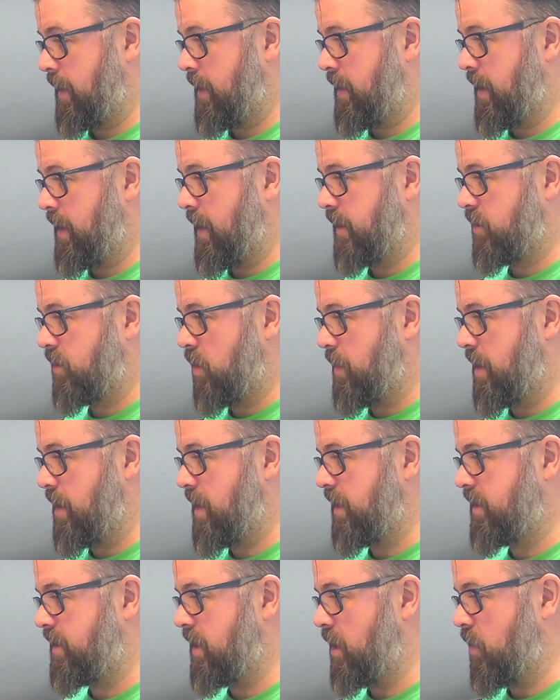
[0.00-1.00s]
there. So I mean,
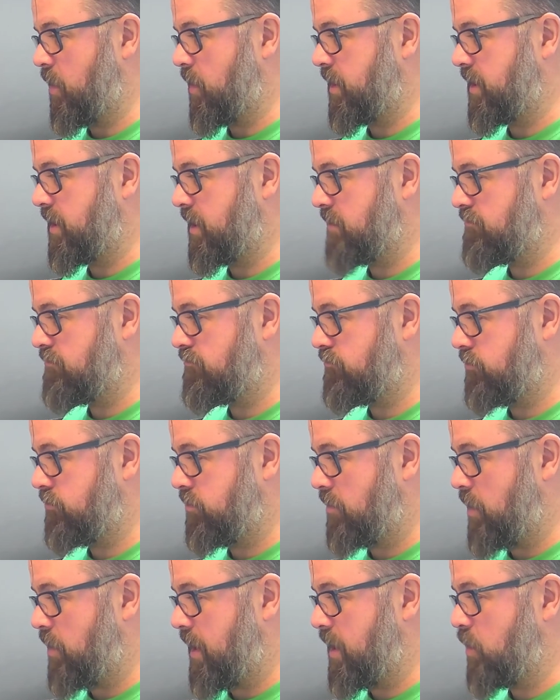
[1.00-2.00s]
this is
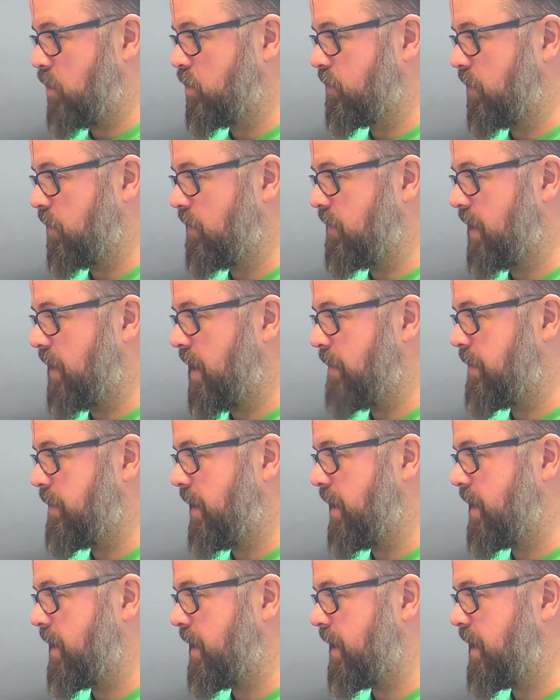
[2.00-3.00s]
quite useful if you like
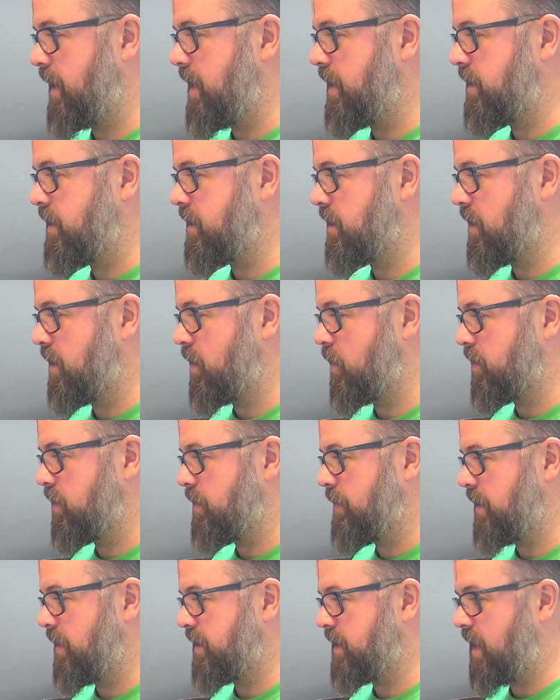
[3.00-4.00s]
playing Elite. It's a
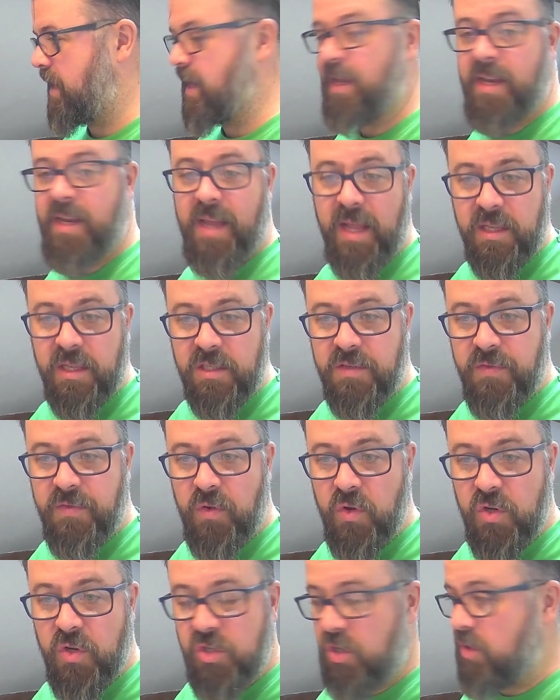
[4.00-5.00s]
bit slightly enhanced
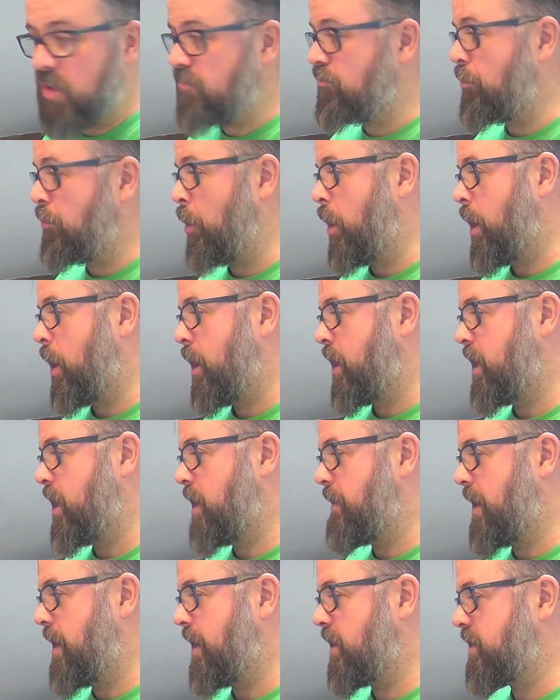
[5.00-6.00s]
version. You
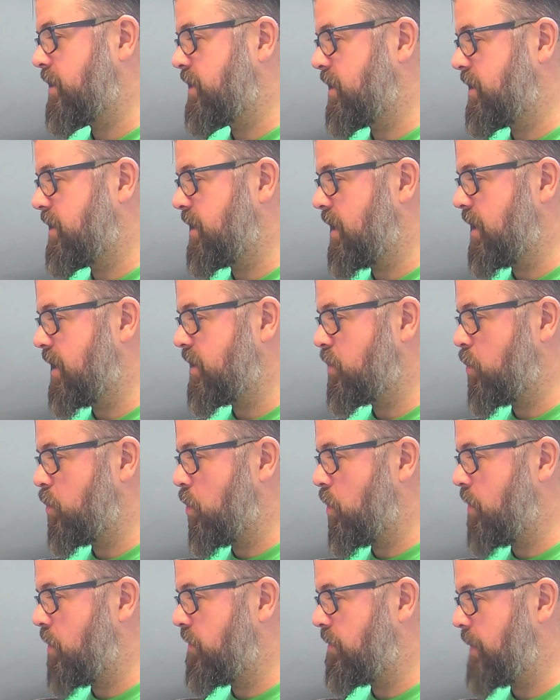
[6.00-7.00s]
might think it's
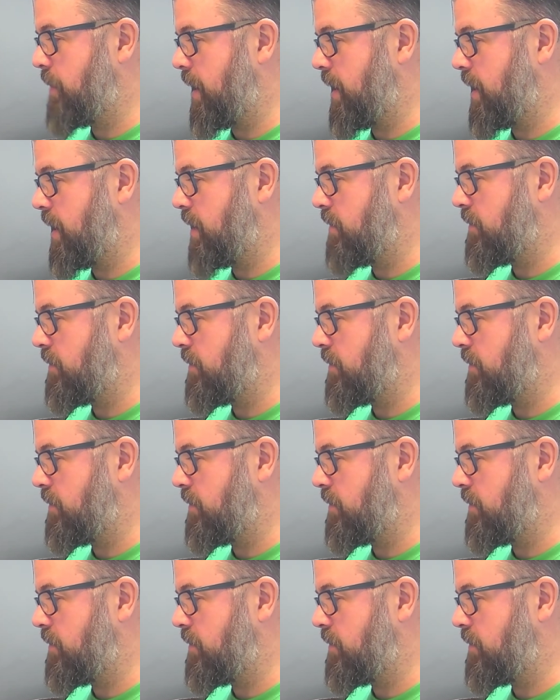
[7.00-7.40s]
worth buying